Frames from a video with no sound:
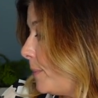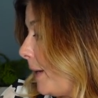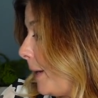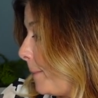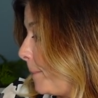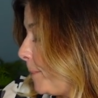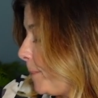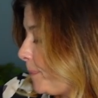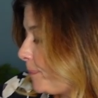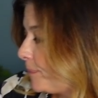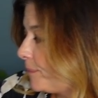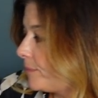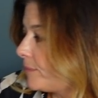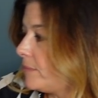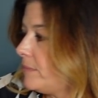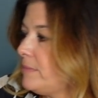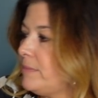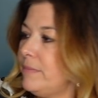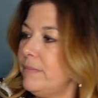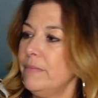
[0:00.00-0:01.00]
me.
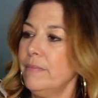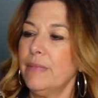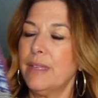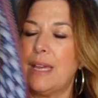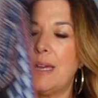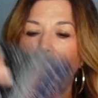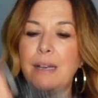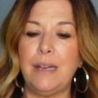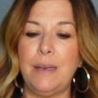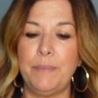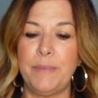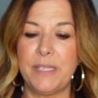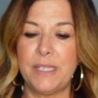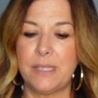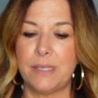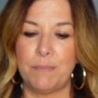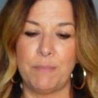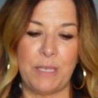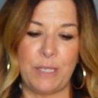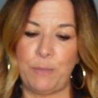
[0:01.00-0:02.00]
Um,
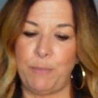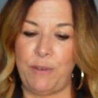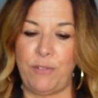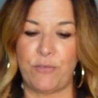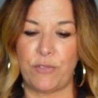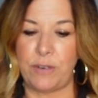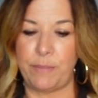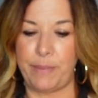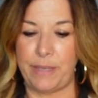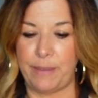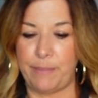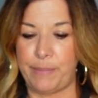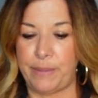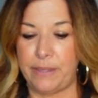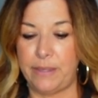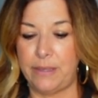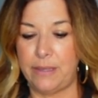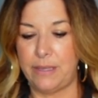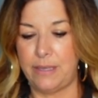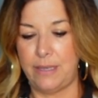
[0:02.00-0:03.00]
this must be Free
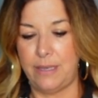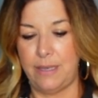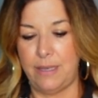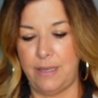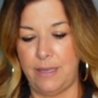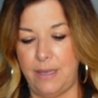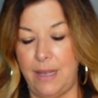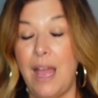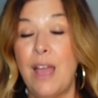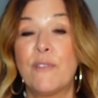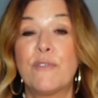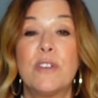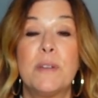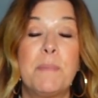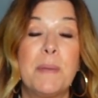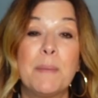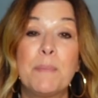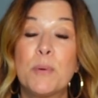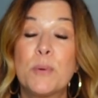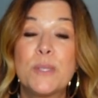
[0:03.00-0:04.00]
People. Free
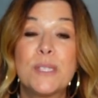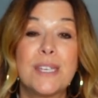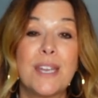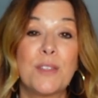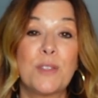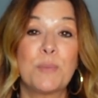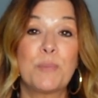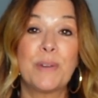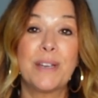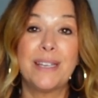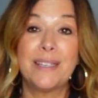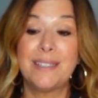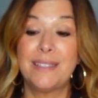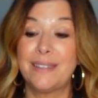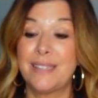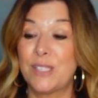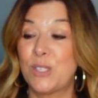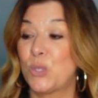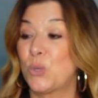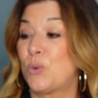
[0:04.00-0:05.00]
People is another brand
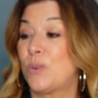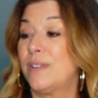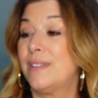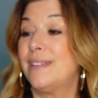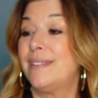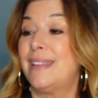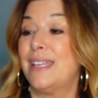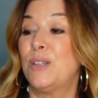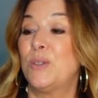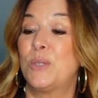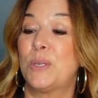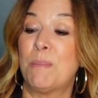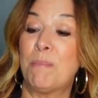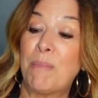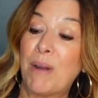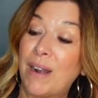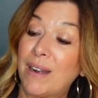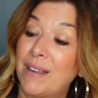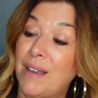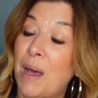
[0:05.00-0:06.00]
at the store that they used to
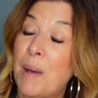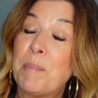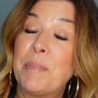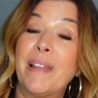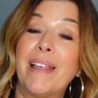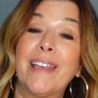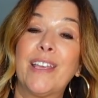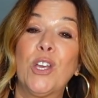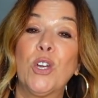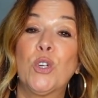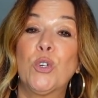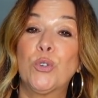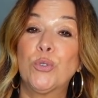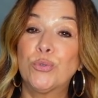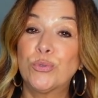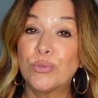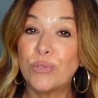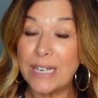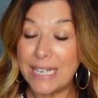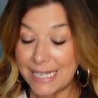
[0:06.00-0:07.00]
mark up like
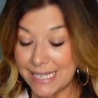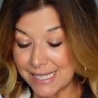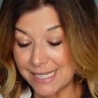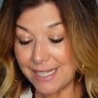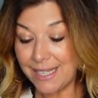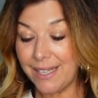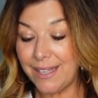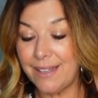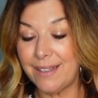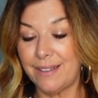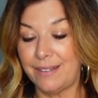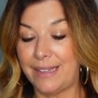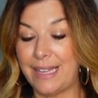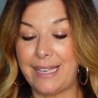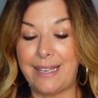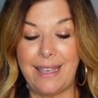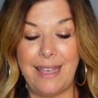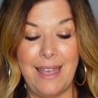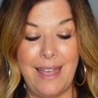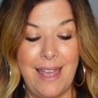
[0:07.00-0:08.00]
crazy.
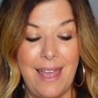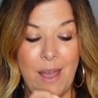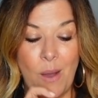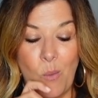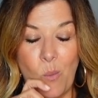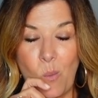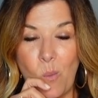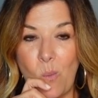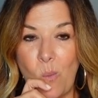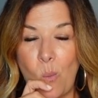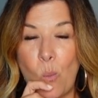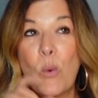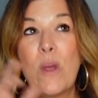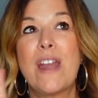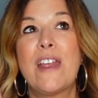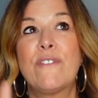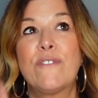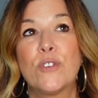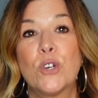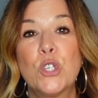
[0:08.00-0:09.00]
Like, when
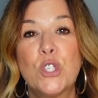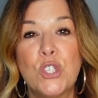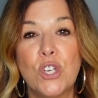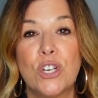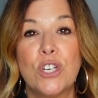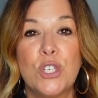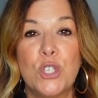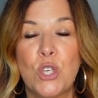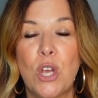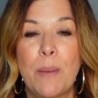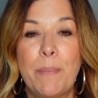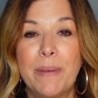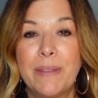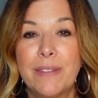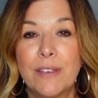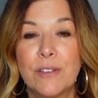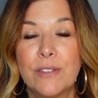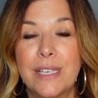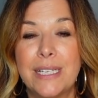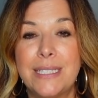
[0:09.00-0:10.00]
I first started shopping
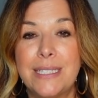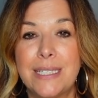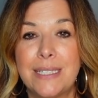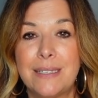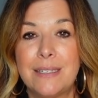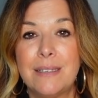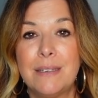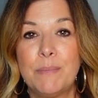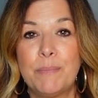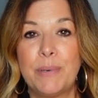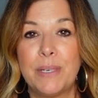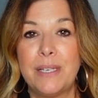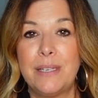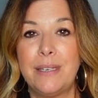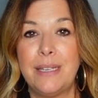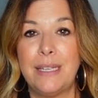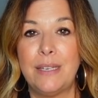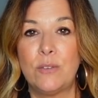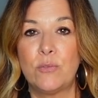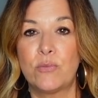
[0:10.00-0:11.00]
there, they didn't, but
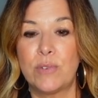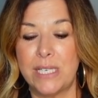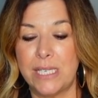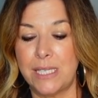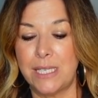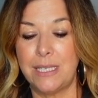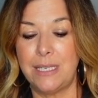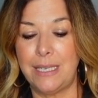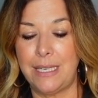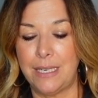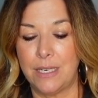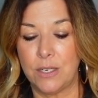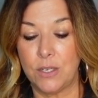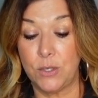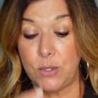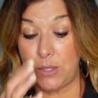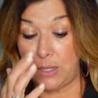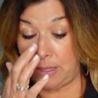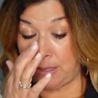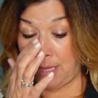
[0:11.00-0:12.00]
in recent
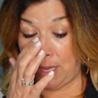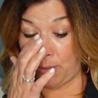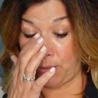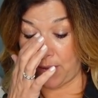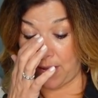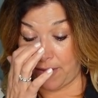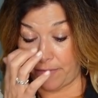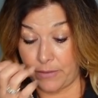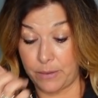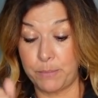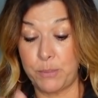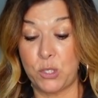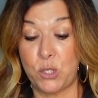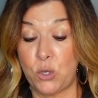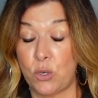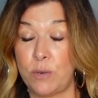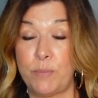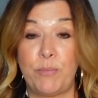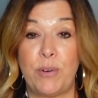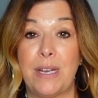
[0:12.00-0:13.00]
years, they would have
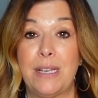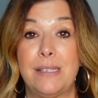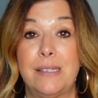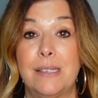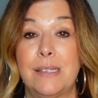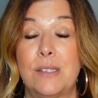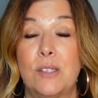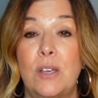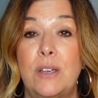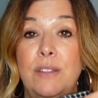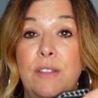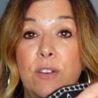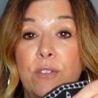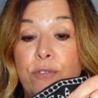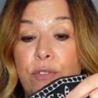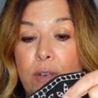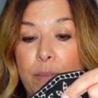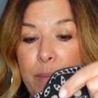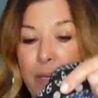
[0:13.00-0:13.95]
absurd prices on their Free